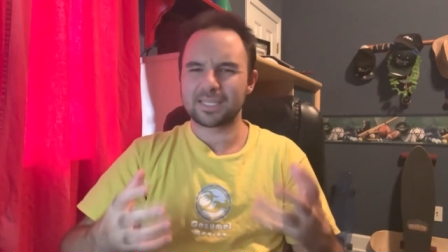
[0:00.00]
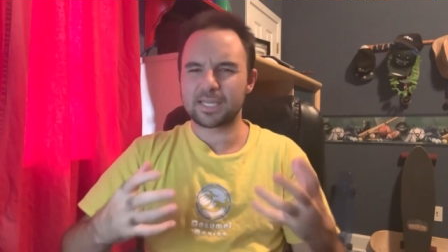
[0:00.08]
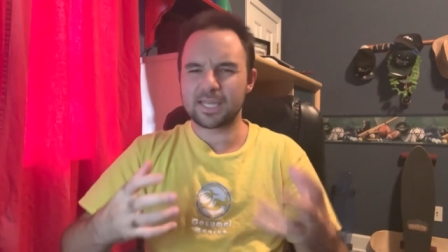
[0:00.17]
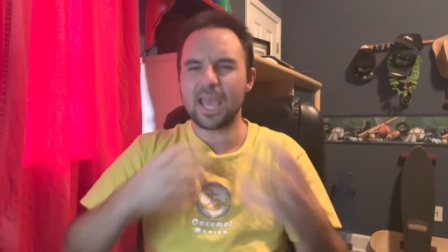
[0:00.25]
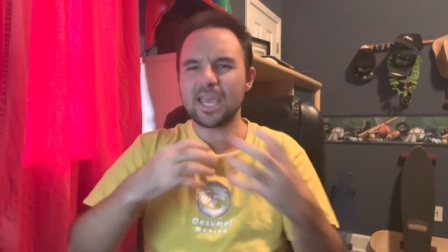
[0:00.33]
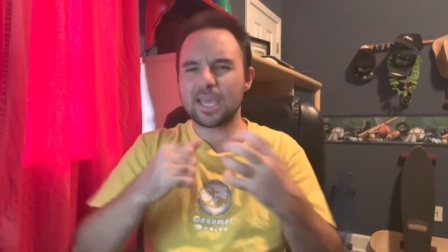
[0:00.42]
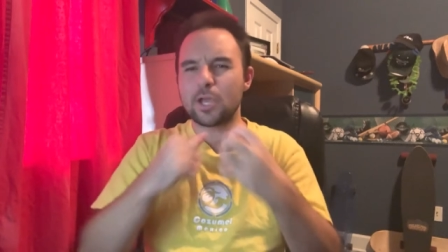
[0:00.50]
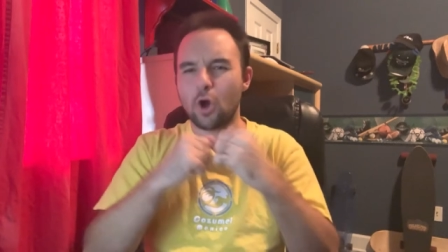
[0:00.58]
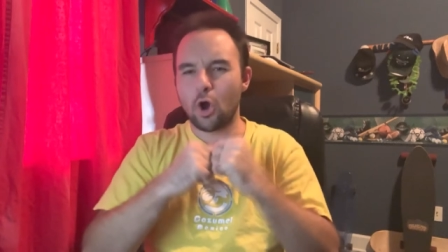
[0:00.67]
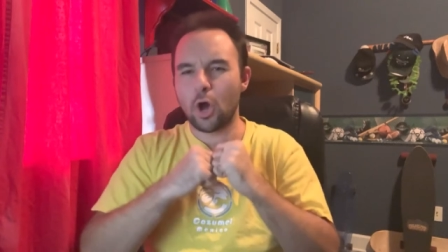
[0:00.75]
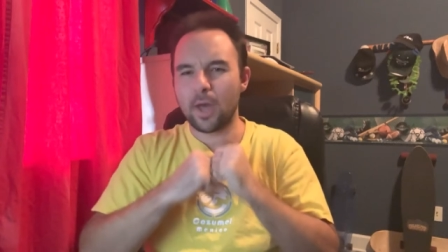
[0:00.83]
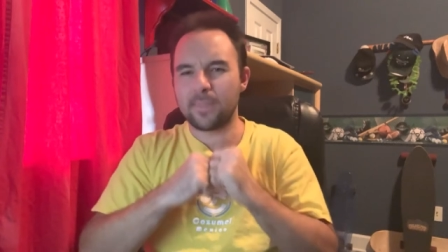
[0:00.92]
taking
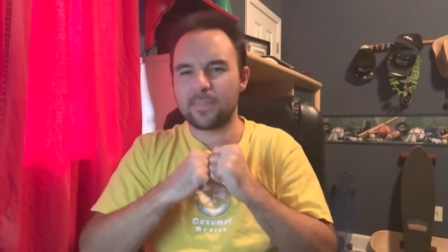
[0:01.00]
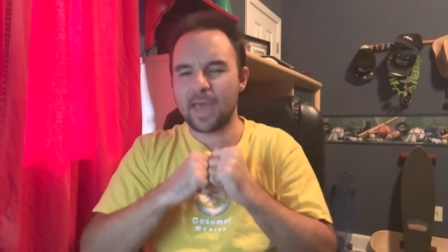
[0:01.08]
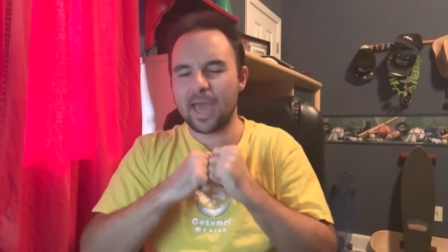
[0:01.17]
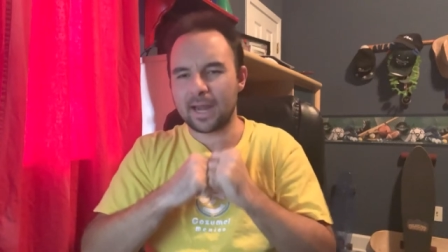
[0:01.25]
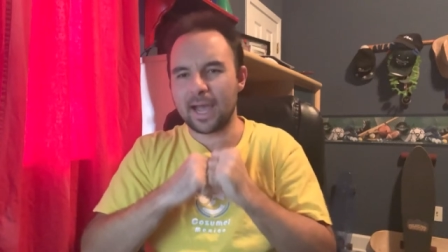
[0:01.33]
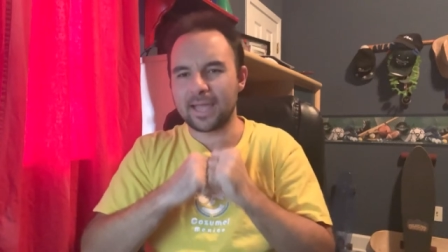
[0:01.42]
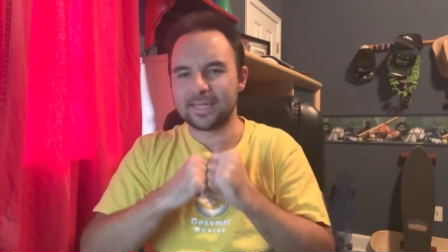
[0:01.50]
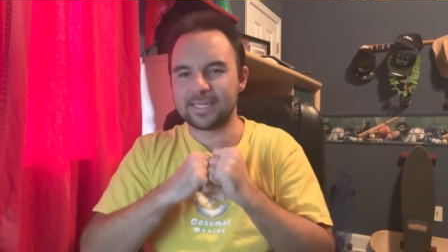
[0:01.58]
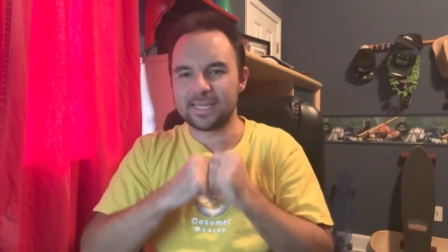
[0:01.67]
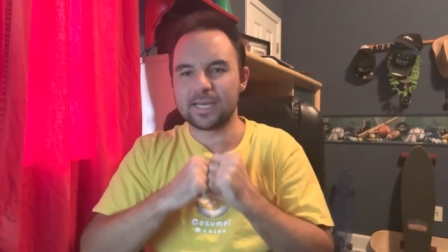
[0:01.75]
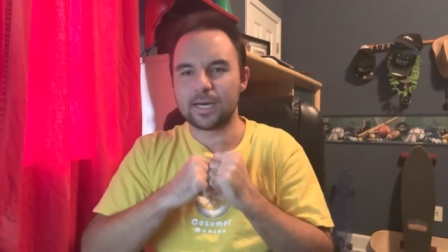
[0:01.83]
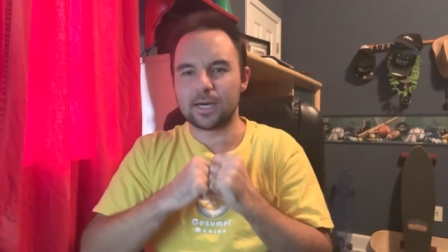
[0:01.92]
on that
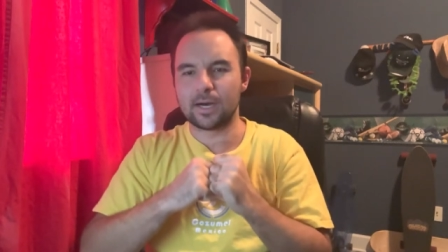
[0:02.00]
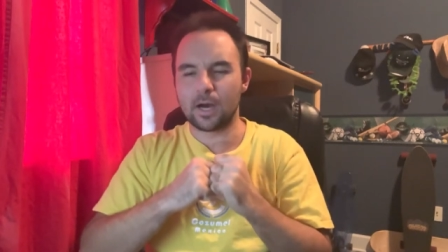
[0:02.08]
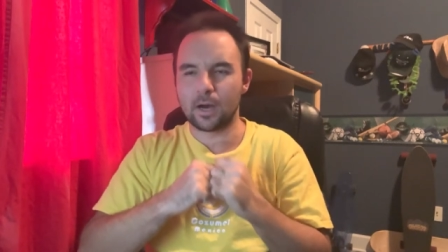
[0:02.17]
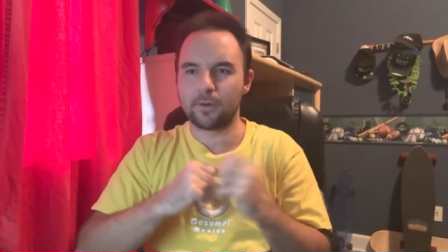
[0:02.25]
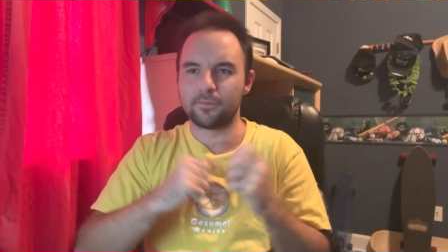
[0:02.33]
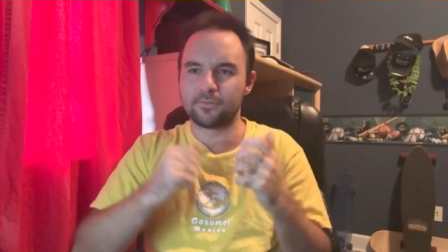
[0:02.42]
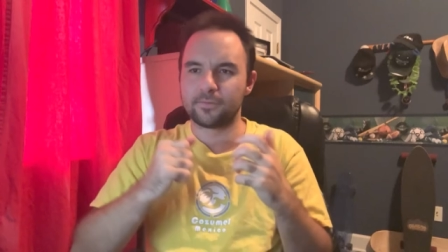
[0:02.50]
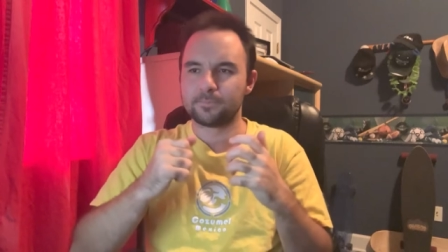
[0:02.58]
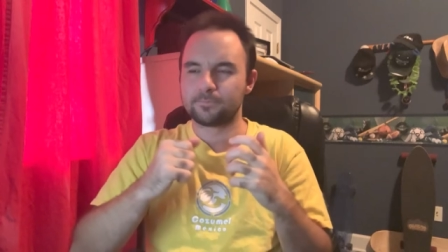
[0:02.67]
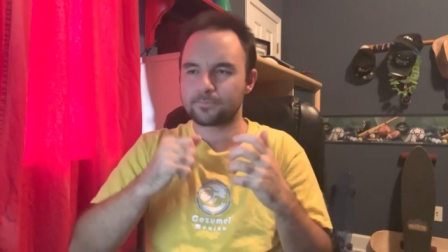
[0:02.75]
idea of,